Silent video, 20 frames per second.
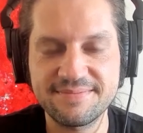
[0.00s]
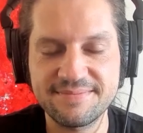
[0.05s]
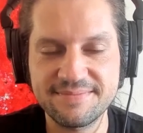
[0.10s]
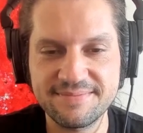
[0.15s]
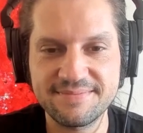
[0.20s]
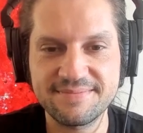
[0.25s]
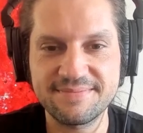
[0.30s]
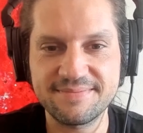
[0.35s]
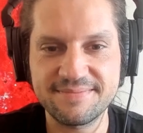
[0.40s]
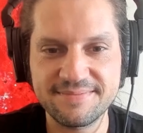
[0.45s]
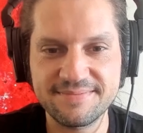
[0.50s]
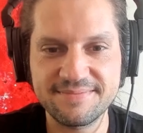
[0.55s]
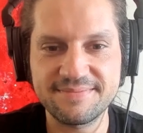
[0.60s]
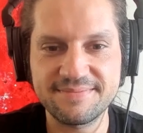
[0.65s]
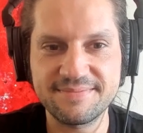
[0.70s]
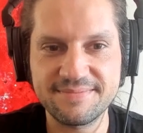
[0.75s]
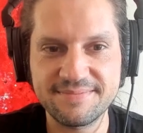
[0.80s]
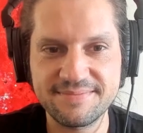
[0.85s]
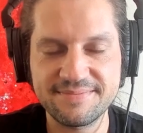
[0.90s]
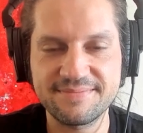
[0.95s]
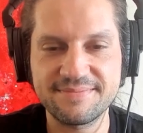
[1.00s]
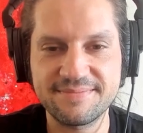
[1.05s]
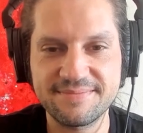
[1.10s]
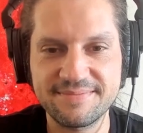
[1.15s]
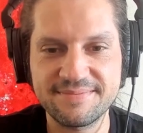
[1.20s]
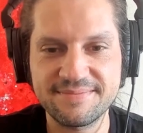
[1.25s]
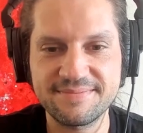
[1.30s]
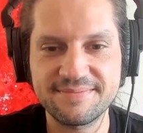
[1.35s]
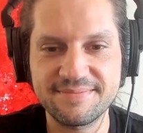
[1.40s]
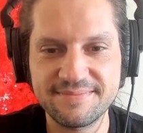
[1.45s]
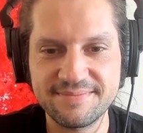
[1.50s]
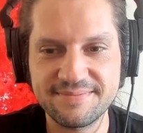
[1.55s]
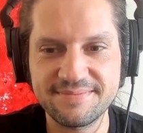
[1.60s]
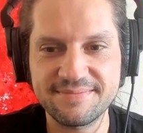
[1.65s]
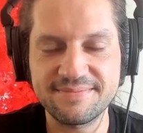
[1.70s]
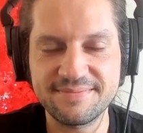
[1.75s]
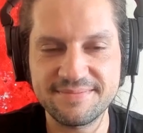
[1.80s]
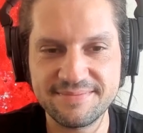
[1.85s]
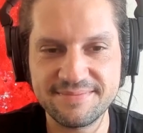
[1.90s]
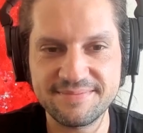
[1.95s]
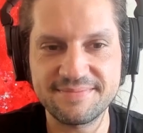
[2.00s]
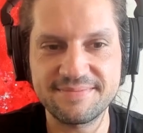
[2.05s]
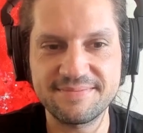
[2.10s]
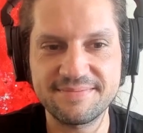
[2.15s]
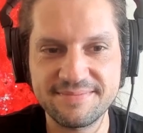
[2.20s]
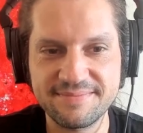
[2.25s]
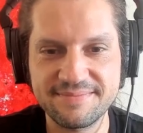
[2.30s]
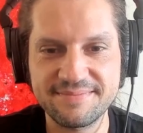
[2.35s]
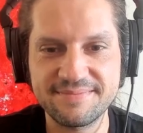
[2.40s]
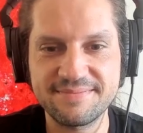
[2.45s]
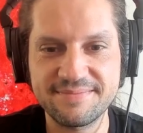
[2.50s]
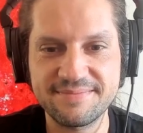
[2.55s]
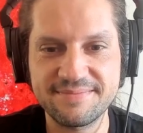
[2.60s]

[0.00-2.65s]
No words are spoken by the person on screen.